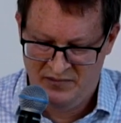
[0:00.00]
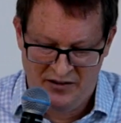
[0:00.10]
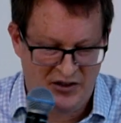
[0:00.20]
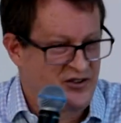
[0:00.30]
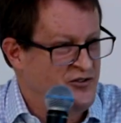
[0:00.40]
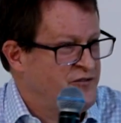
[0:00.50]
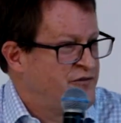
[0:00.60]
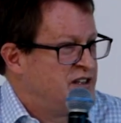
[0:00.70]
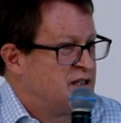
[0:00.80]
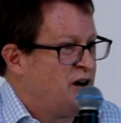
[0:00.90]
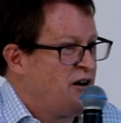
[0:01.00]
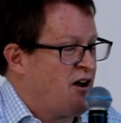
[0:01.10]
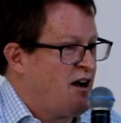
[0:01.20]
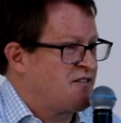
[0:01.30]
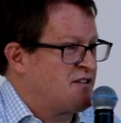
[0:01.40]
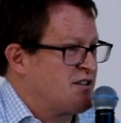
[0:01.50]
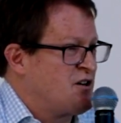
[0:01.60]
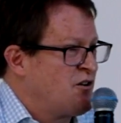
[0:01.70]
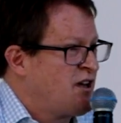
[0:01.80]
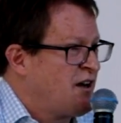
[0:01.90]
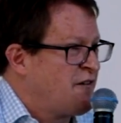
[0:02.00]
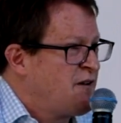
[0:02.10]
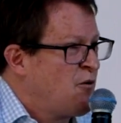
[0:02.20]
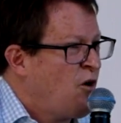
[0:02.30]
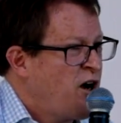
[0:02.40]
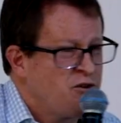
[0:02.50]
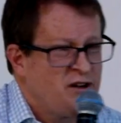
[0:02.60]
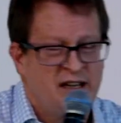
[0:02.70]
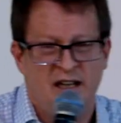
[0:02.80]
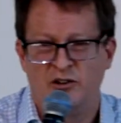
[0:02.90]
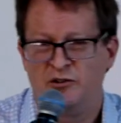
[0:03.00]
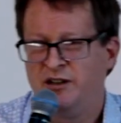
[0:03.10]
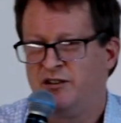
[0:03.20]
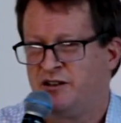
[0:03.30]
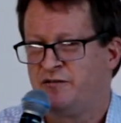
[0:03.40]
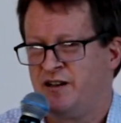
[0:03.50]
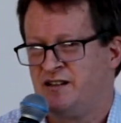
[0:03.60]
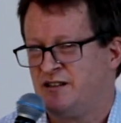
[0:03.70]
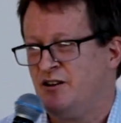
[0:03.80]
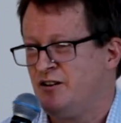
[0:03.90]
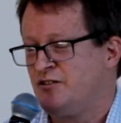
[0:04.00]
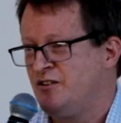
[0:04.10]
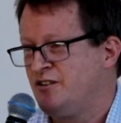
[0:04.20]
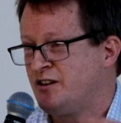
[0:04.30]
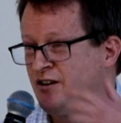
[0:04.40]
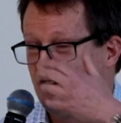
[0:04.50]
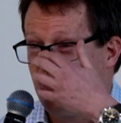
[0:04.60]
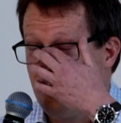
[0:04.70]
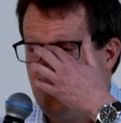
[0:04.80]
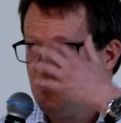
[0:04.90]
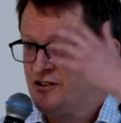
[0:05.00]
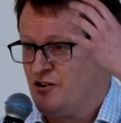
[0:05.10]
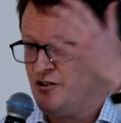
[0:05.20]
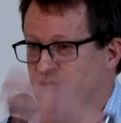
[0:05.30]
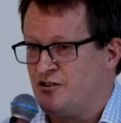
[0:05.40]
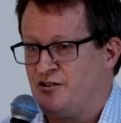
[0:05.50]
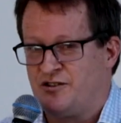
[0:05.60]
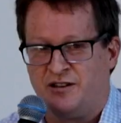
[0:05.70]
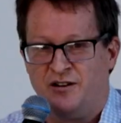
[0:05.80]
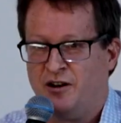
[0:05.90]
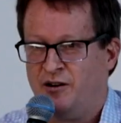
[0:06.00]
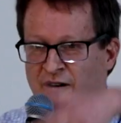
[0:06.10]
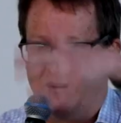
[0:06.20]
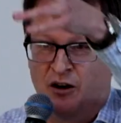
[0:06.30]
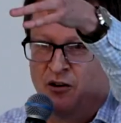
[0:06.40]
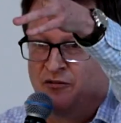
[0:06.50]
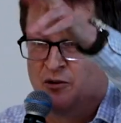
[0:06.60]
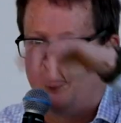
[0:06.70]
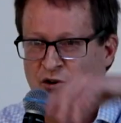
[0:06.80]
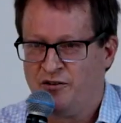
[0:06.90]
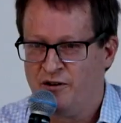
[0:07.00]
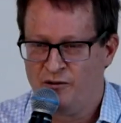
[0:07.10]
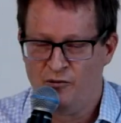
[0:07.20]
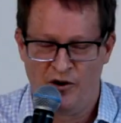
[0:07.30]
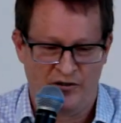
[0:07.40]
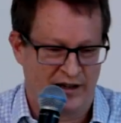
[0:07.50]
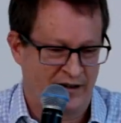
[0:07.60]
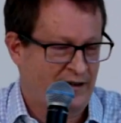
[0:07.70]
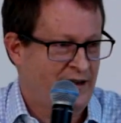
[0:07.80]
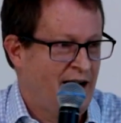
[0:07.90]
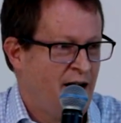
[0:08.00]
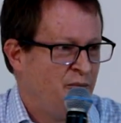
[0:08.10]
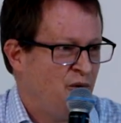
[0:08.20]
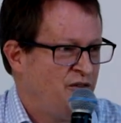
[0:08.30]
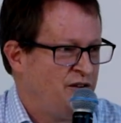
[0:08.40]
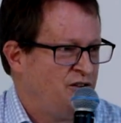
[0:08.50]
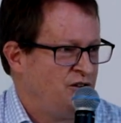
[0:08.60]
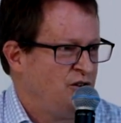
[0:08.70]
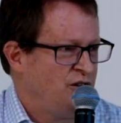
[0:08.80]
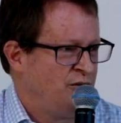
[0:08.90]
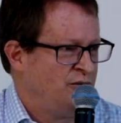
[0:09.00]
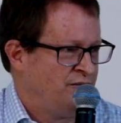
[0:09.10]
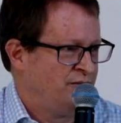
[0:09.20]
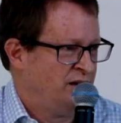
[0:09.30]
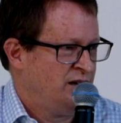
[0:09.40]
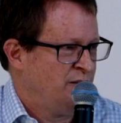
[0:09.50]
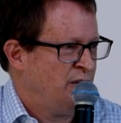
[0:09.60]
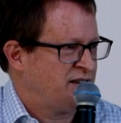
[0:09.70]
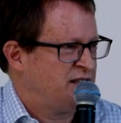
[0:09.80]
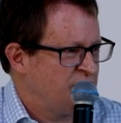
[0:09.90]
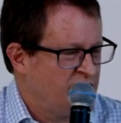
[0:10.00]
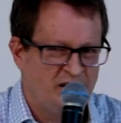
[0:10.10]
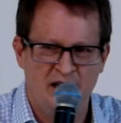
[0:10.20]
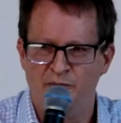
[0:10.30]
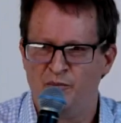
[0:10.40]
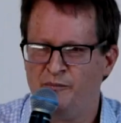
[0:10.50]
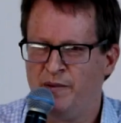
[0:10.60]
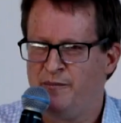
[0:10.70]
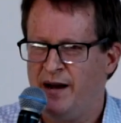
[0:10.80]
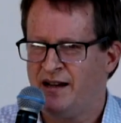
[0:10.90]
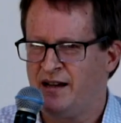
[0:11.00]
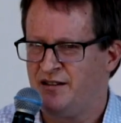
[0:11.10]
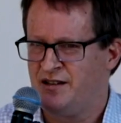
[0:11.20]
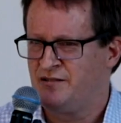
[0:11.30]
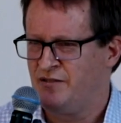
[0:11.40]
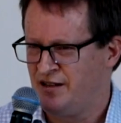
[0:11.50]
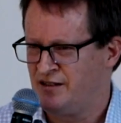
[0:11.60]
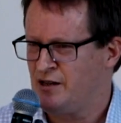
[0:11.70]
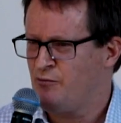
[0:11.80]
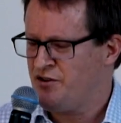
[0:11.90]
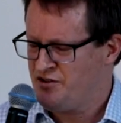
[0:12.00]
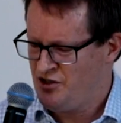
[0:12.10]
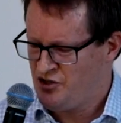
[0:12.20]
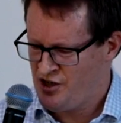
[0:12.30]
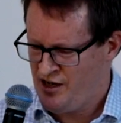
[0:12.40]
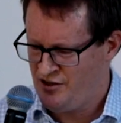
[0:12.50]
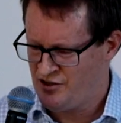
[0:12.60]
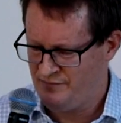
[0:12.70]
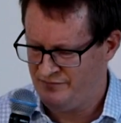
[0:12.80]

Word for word: There's certain things in my life sometimes I look at and I think, why do I keep doing those things? You know, I've done the kind of sozos, you know, I love the word work that Claire and Mervyn do. But I seem to kind of keep bumping back at these things. I want to see change.